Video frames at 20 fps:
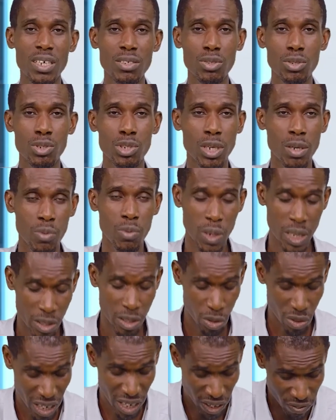stay out of trouble,
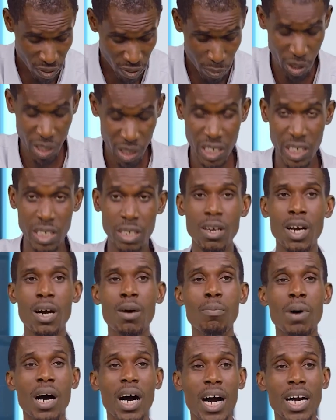and to everybody
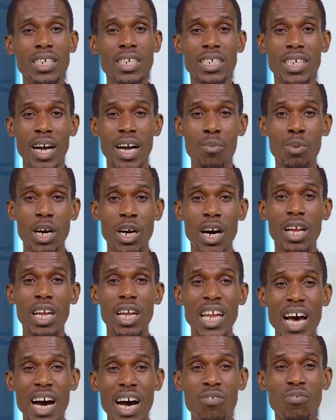behind the
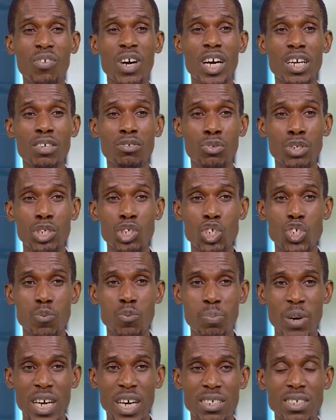camera, love and
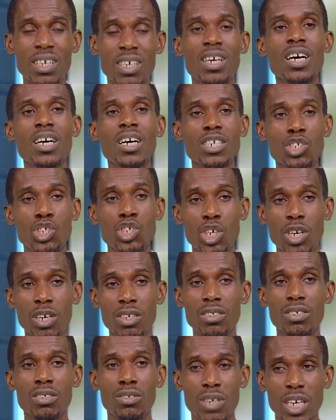respect.
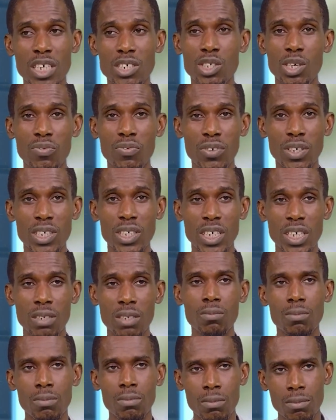Enjoy the rest of your
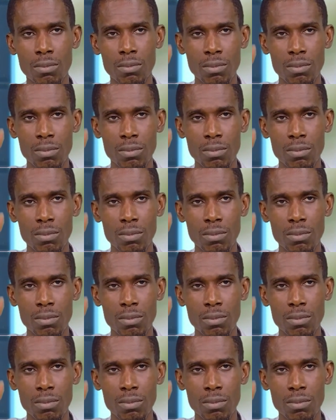day.